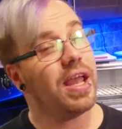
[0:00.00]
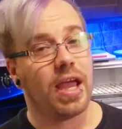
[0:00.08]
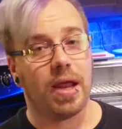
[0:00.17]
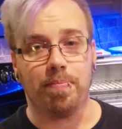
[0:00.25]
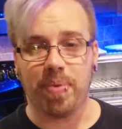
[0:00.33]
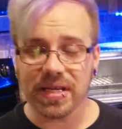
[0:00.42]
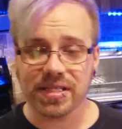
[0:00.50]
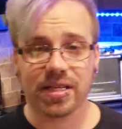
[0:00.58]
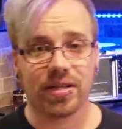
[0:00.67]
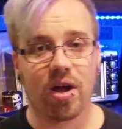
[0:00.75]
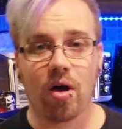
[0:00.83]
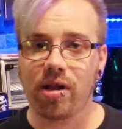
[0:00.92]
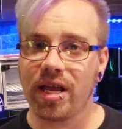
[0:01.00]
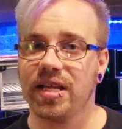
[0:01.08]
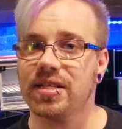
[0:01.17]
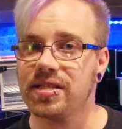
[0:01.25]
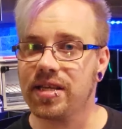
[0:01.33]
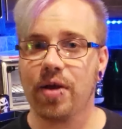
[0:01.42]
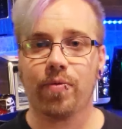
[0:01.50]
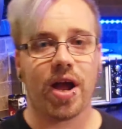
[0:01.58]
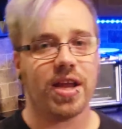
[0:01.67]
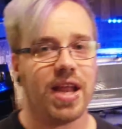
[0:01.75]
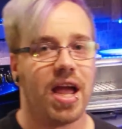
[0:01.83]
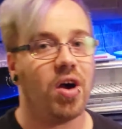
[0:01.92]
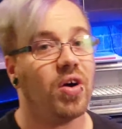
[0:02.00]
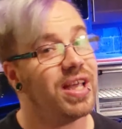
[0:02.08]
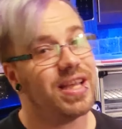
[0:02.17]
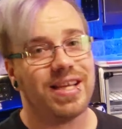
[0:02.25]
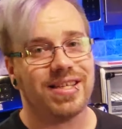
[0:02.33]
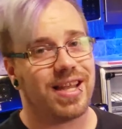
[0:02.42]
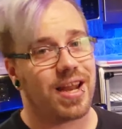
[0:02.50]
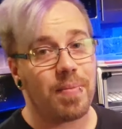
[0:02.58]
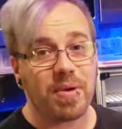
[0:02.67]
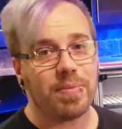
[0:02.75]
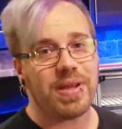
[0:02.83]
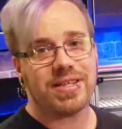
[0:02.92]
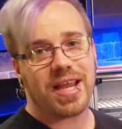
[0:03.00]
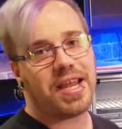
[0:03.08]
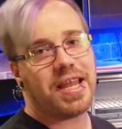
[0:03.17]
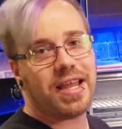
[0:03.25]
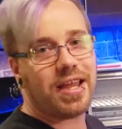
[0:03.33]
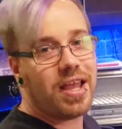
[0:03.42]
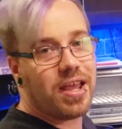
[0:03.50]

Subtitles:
And basically all I can say right now is that I'm going to be taking